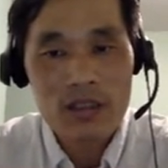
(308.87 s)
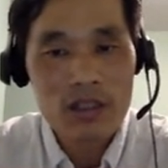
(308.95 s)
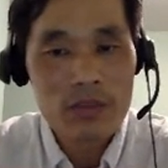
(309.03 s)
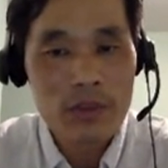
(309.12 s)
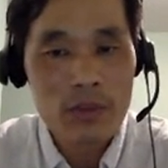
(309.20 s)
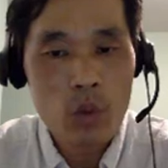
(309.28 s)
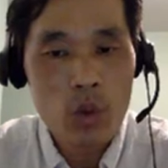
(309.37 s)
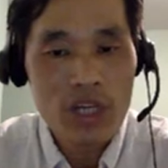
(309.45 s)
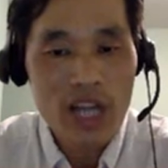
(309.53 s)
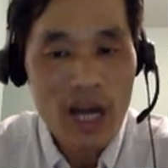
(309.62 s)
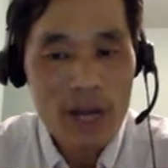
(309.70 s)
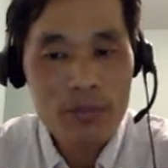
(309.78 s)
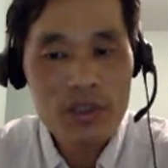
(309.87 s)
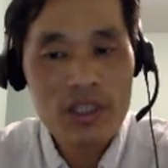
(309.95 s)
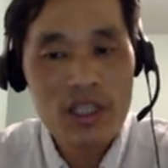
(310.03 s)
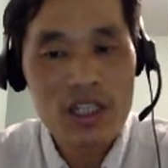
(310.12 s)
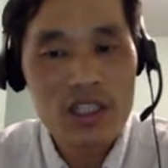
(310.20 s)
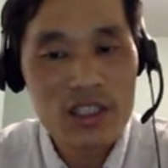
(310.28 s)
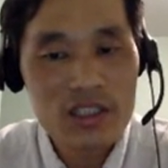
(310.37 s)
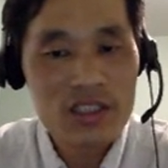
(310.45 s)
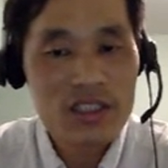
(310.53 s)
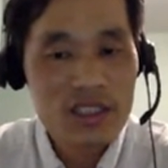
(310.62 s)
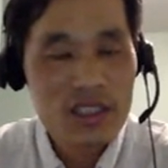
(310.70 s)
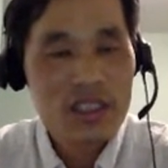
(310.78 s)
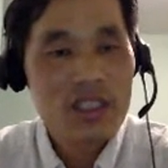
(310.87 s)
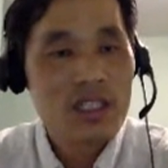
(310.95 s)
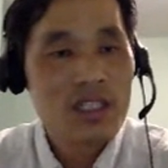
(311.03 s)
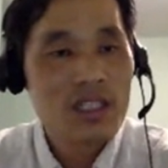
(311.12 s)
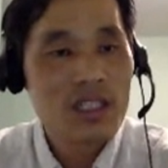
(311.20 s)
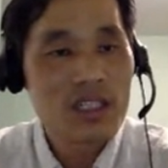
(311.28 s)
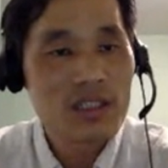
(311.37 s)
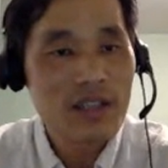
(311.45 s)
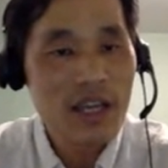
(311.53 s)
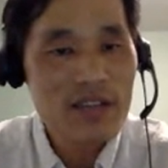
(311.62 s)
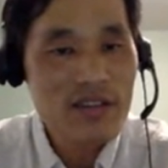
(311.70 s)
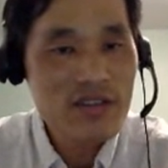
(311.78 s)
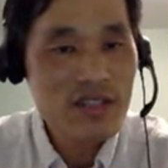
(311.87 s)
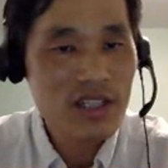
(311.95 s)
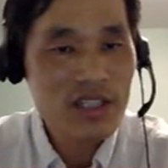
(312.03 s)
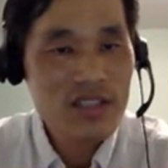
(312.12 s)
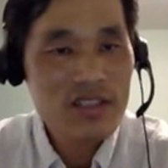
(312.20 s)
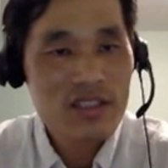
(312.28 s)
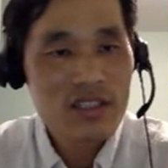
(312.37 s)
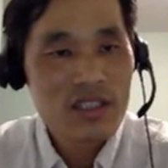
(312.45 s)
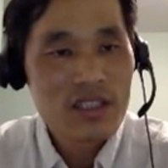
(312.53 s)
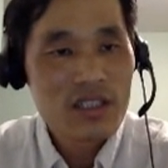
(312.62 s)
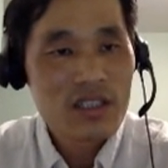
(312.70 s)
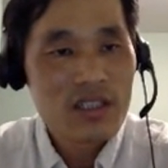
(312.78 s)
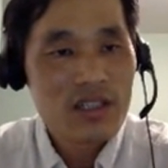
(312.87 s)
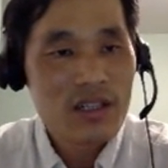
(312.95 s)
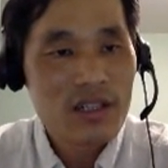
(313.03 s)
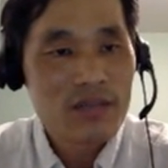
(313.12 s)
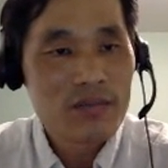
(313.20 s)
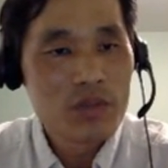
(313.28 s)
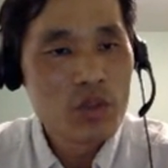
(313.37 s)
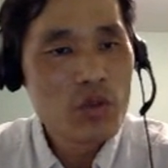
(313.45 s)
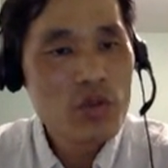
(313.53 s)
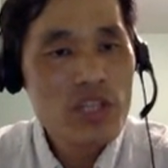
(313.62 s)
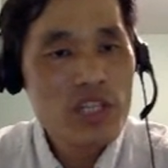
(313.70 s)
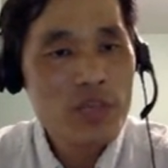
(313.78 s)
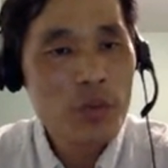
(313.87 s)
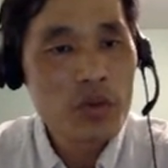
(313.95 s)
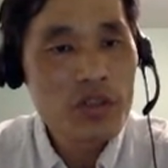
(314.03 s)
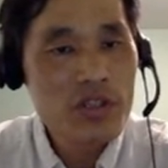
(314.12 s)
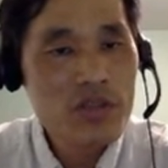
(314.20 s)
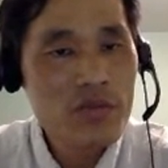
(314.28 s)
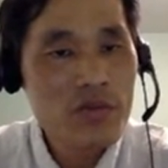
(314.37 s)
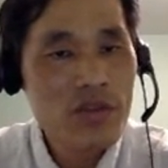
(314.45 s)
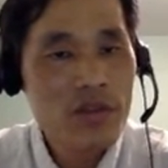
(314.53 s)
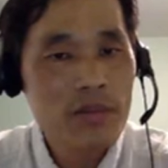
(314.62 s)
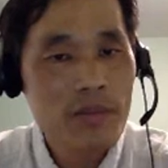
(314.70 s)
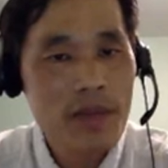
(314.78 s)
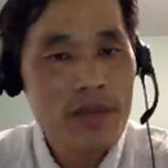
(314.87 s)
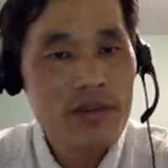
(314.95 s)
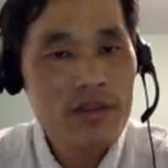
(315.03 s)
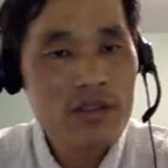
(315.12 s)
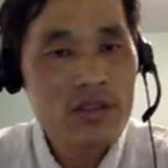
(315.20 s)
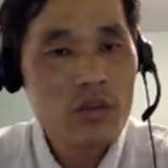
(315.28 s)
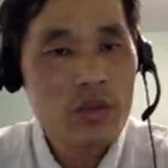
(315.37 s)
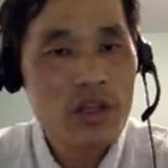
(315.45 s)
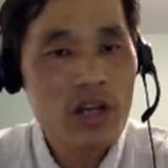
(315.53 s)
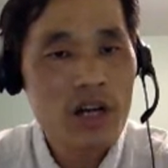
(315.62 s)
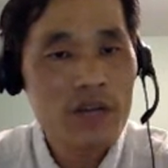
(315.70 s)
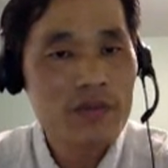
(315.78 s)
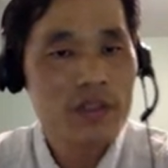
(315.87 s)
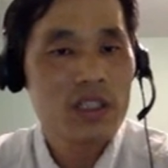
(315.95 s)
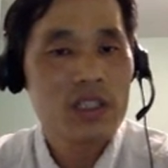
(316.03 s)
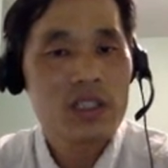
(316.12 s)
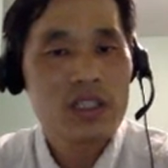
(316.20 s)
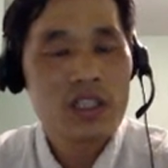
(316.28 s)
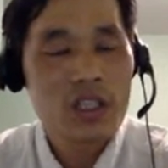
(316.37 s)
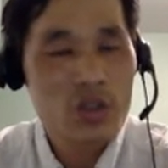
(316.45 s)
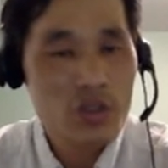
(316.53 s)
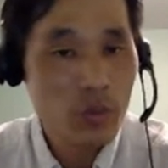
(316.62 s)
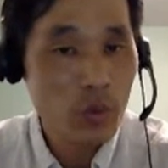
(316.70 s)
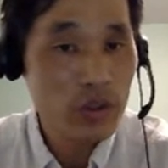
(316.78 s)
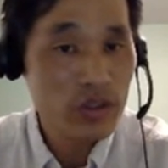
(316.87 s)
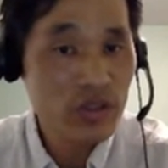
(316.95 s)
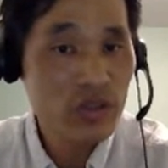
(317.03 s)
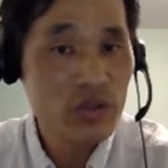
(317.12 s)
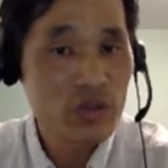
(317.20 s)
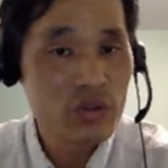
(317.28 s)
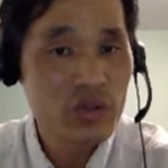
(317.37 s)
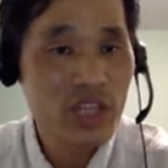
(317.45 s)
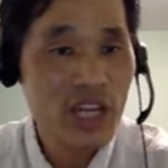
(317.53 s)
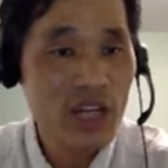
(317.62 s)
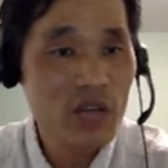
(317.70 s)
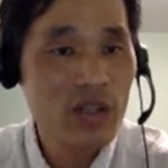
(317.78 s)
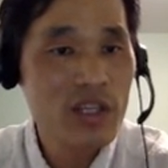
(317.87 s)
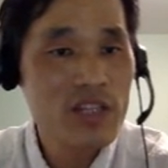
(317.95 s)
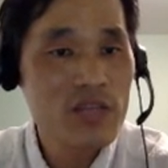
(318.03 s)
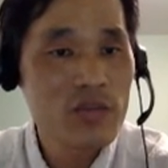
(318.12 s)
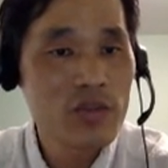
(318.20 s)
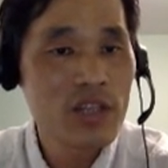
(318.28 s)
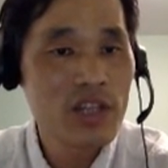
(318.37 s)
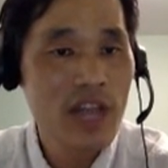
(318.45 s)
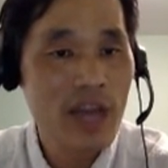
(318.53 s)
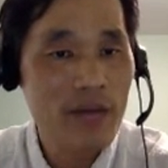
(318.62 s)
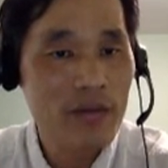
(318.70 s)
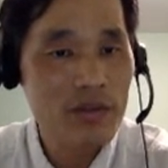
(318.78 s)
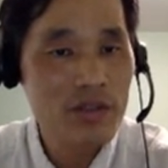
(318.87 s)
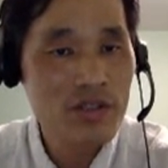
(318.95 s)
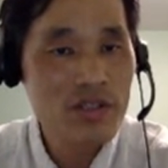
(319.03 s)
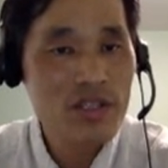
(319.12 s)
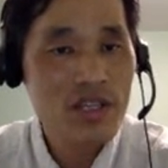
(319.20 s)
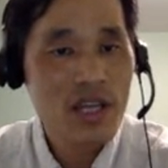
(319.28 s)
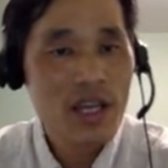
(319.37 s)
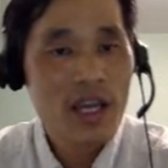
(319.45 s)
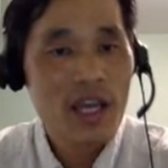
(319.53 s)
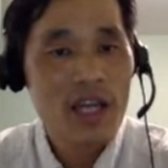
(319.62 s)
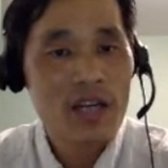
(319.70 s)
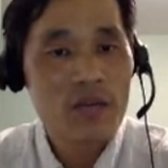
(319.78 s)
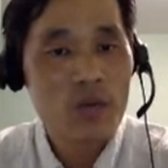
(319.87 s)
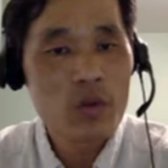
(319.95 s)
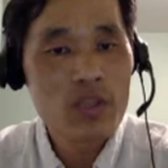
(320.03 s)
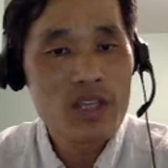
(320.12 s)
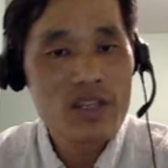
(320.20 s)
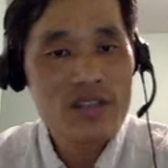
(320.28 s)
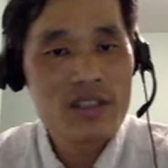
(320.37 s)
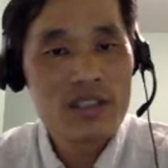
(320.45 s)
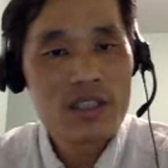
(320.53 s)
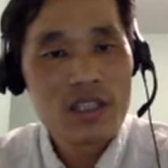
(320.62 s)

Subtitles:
little bit more complicated exercise. Use exponential smoothing method with alpha equals 0.2 to calculate smoothed averages and a forecast